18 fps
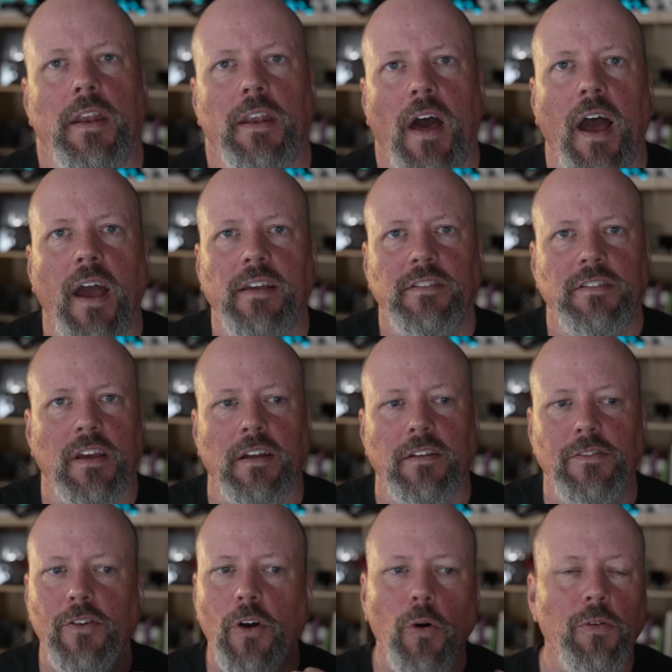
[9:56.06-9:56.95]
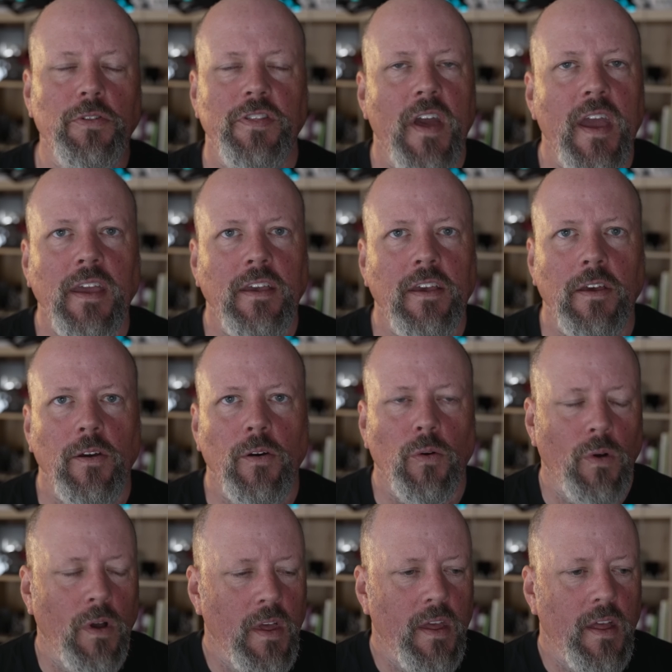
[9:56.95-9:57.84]
And I say, no, thank
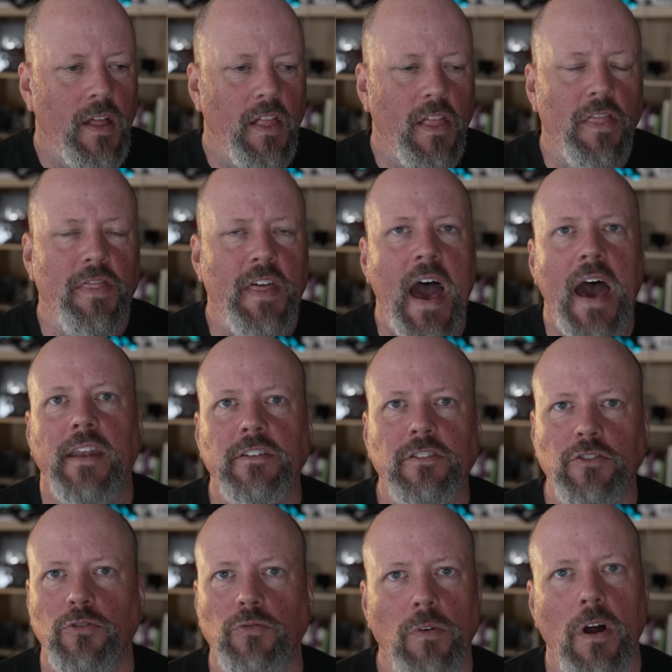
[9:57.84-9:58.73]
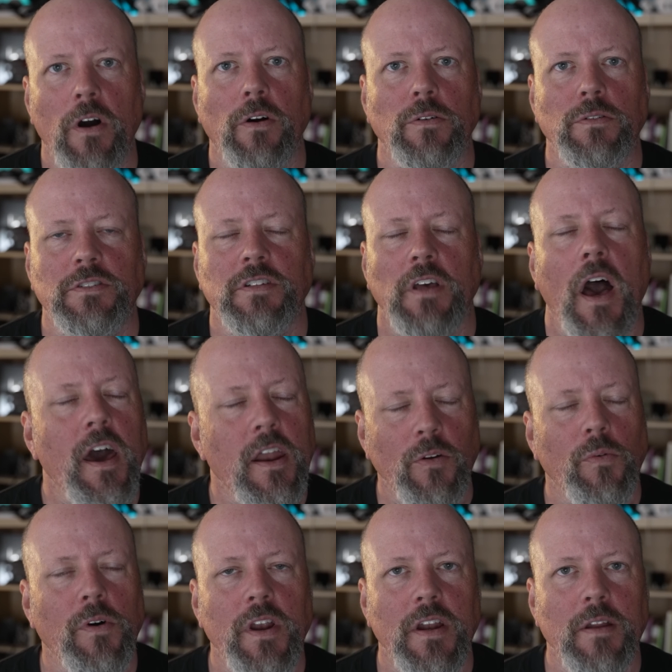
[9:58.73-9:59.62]
you. That is gross. I
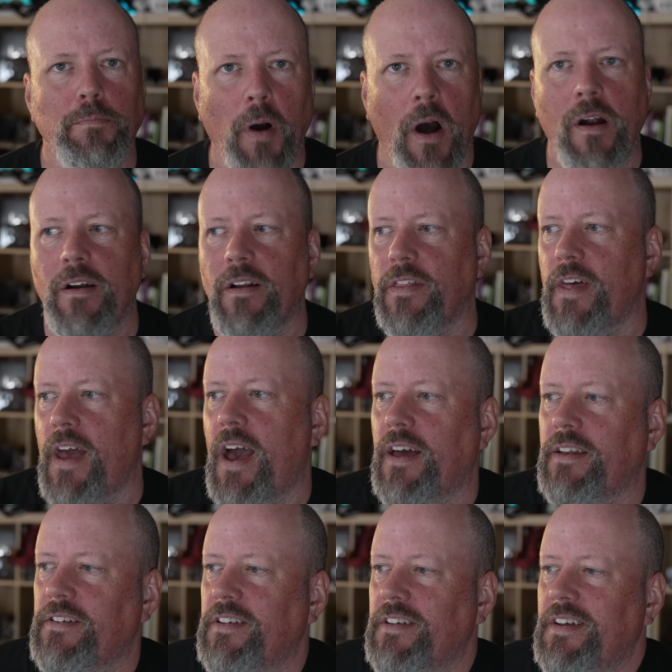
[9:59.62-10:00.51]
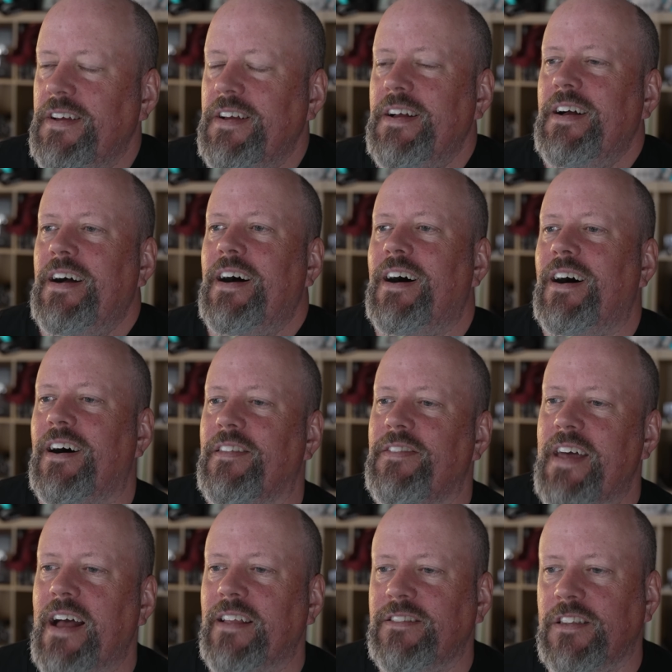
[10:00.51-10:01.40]
don't want any part of that. Uh,
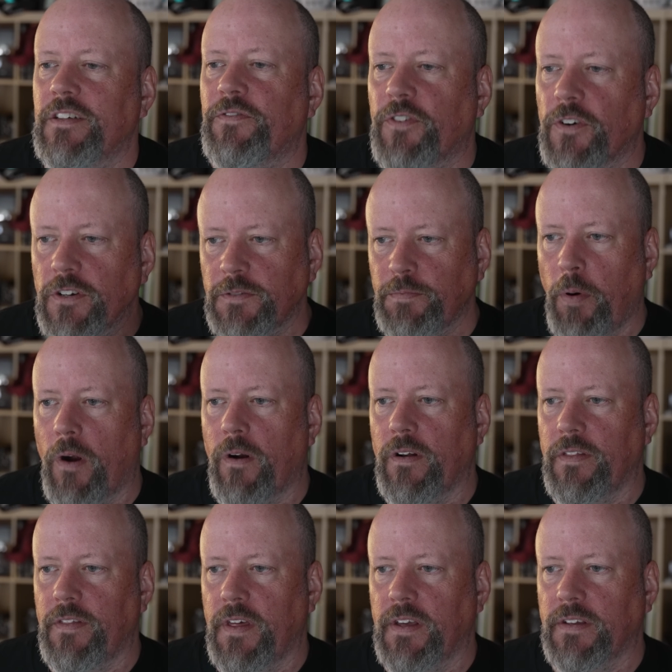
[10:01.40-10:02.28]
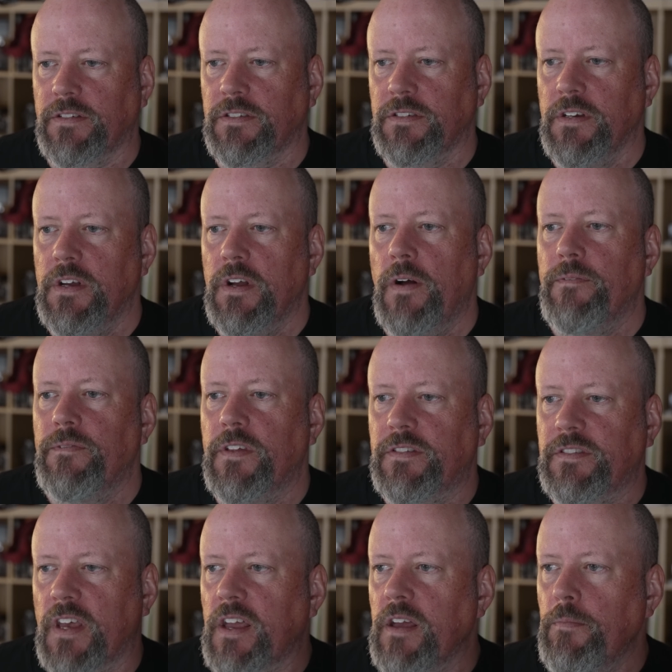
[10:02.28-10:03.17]
that's the first part of this. The
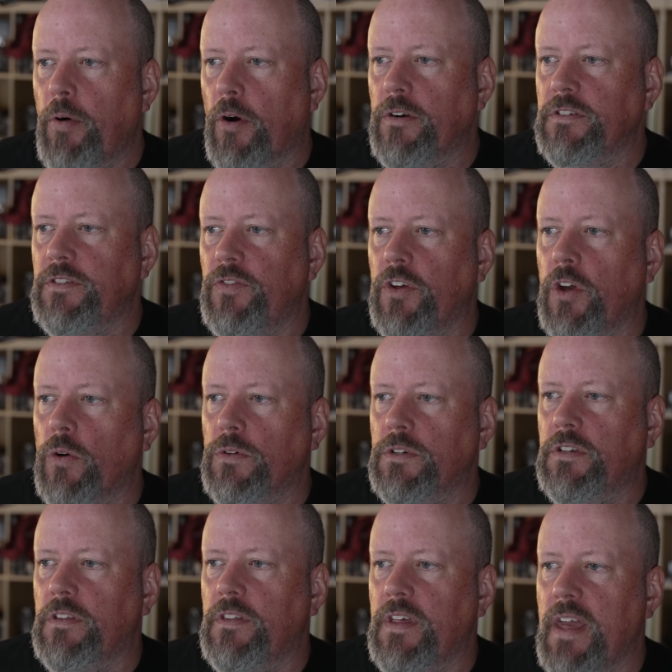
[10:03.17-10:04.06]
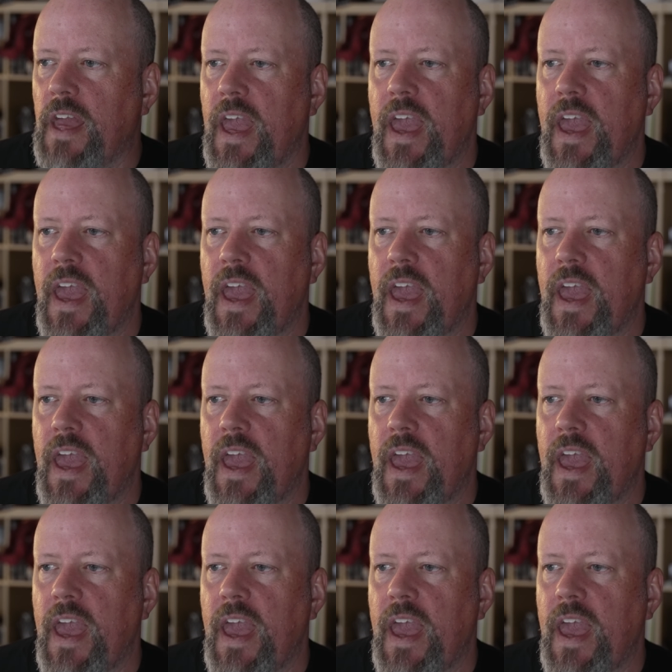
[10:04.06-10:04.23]
second part is if you go into the